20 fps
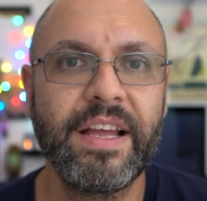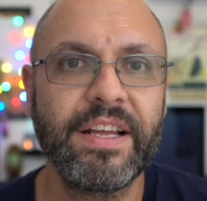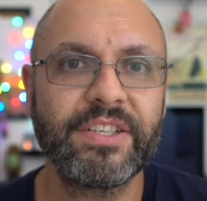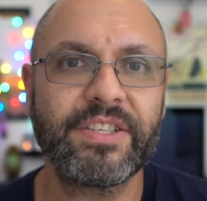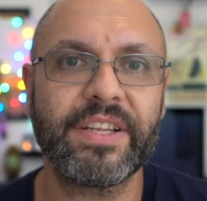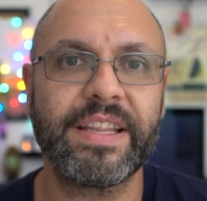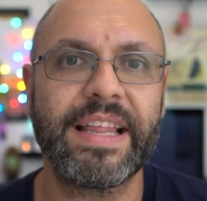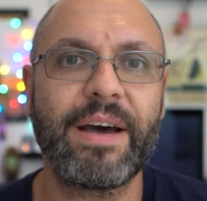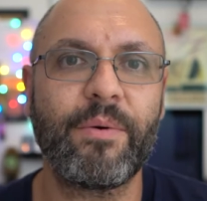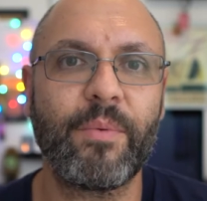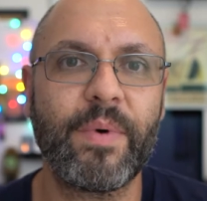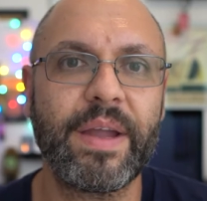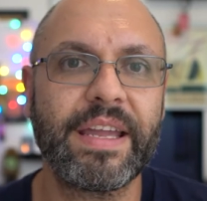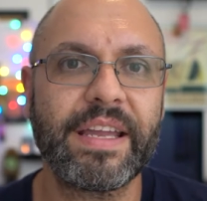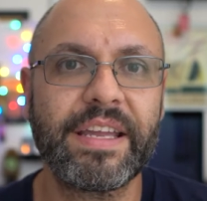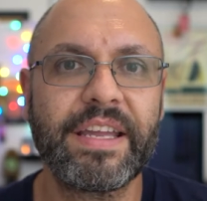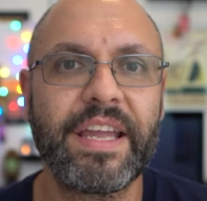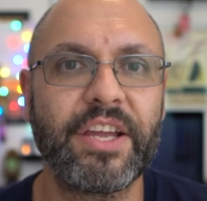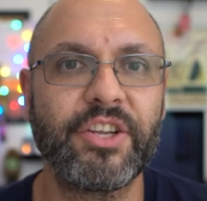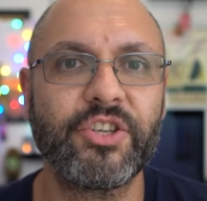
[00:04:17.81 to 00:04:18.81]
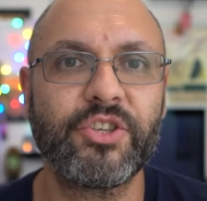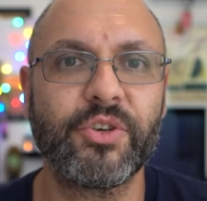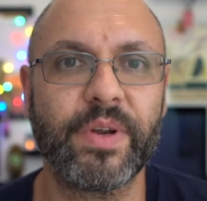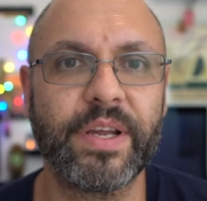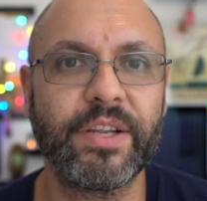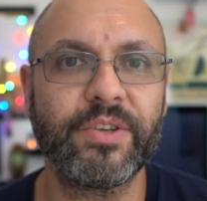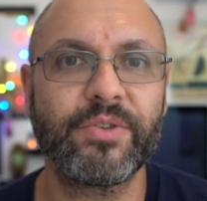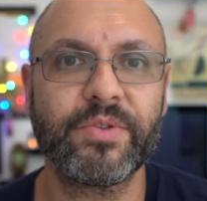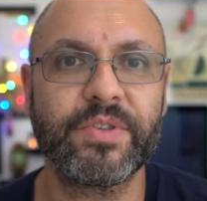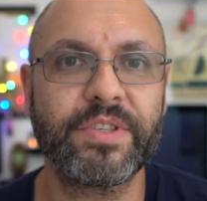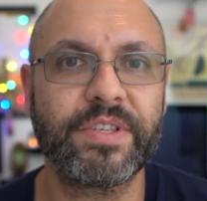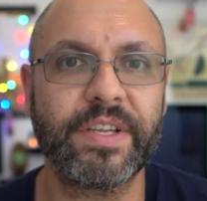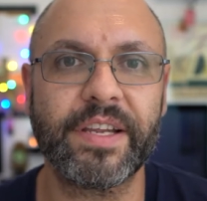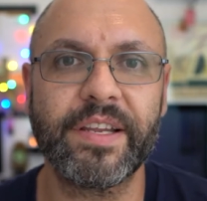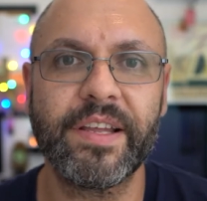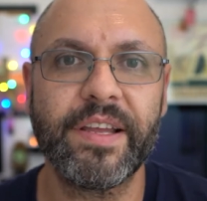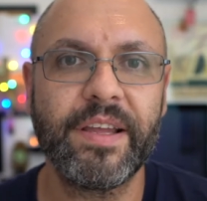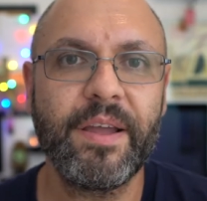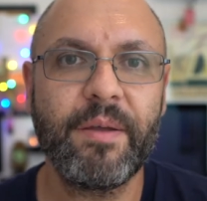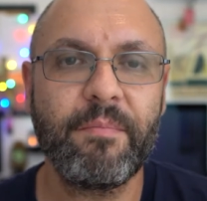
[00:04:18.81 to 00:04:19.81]
So that way, in case you're
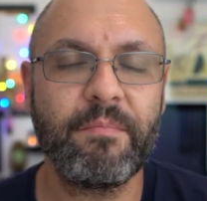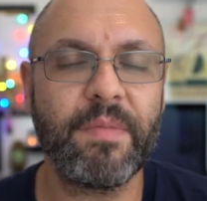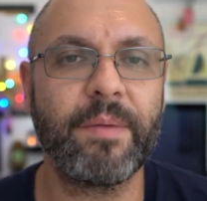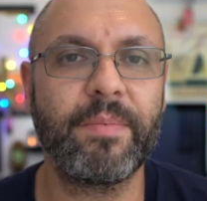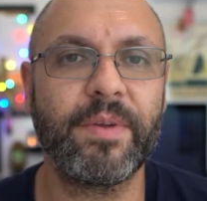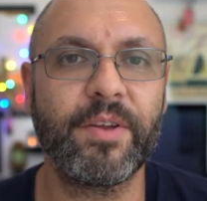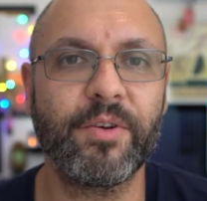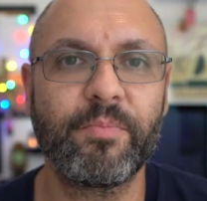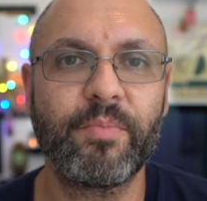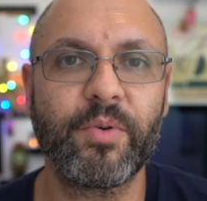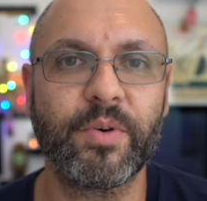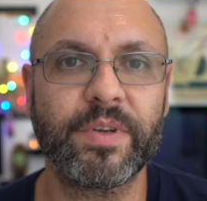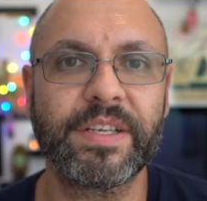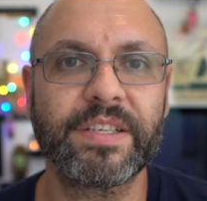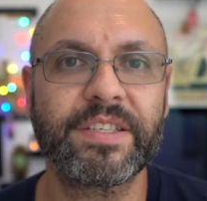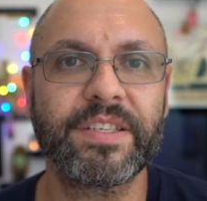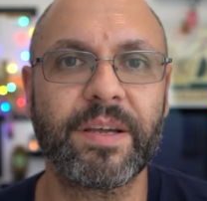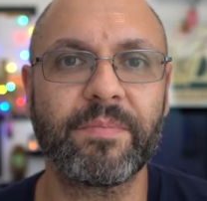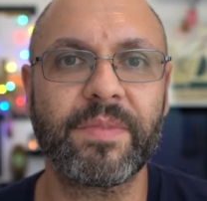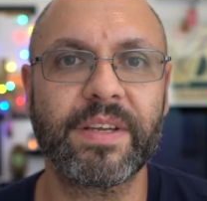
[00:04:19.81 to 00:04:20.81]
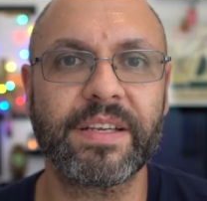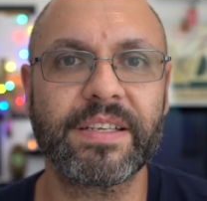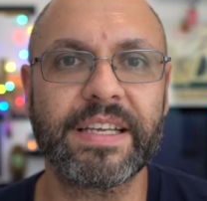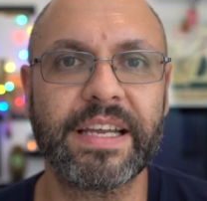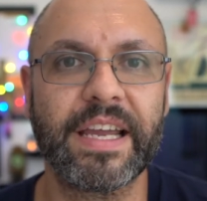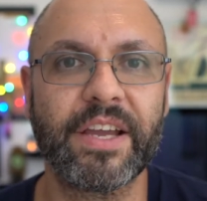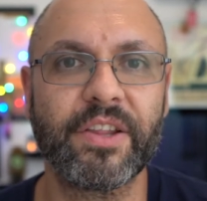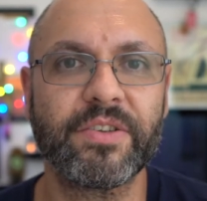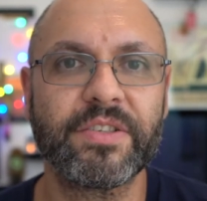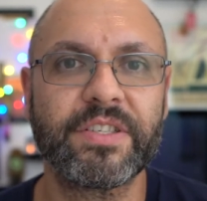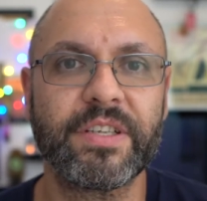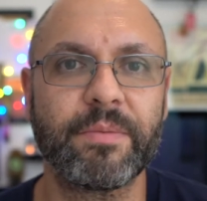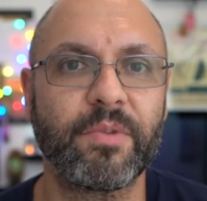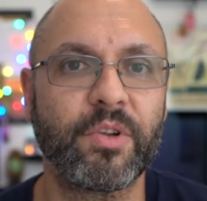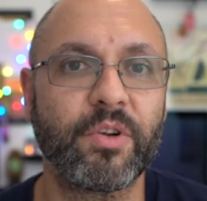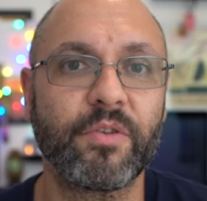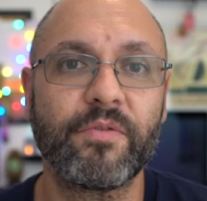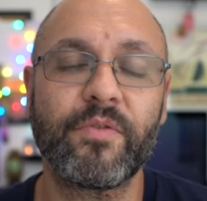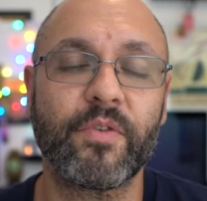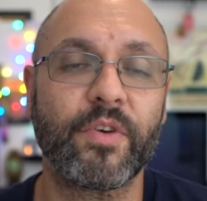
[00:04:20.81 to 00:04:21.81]
interested, maybe you're putting something together
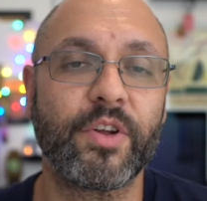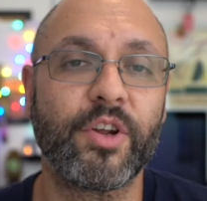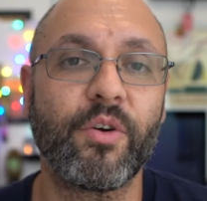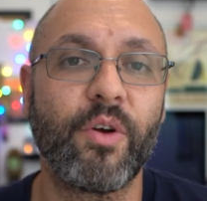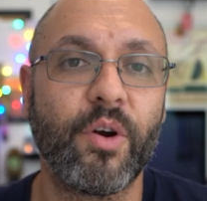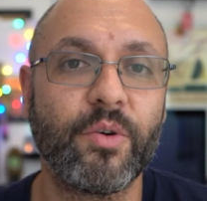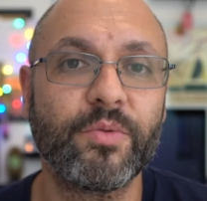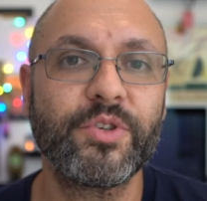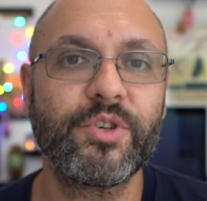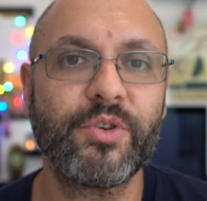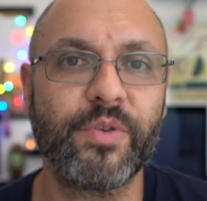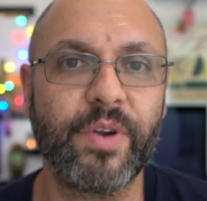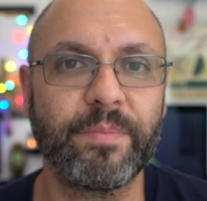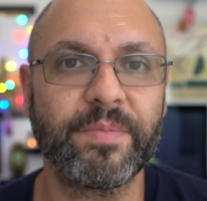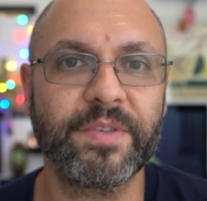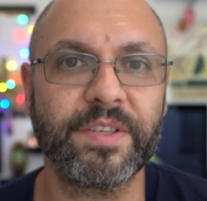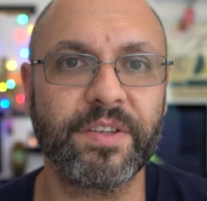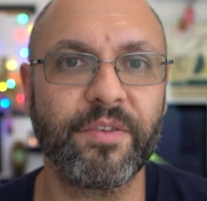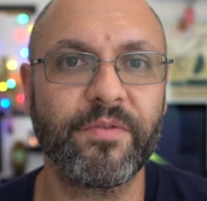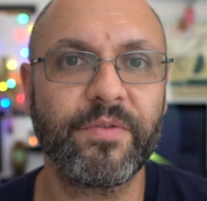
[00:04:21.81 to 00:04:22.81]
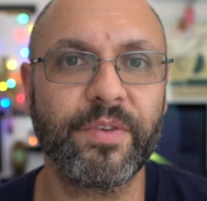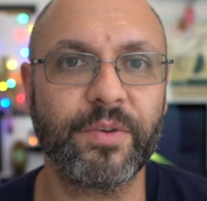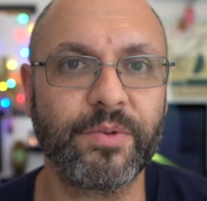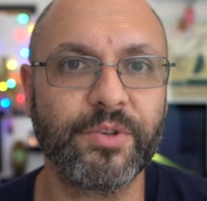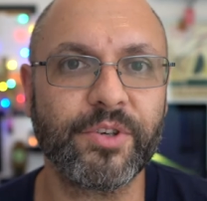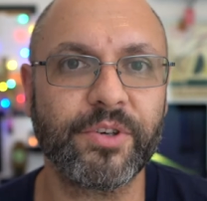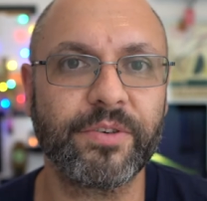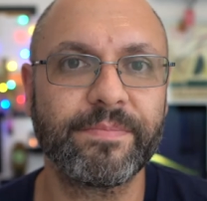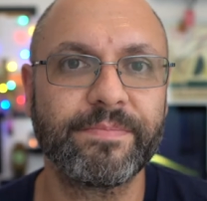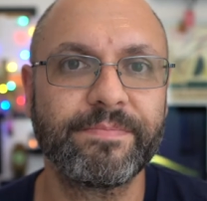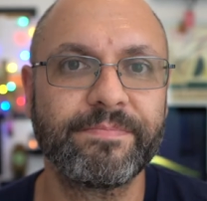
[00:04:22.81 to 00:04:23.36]
similar for your own trips in the future.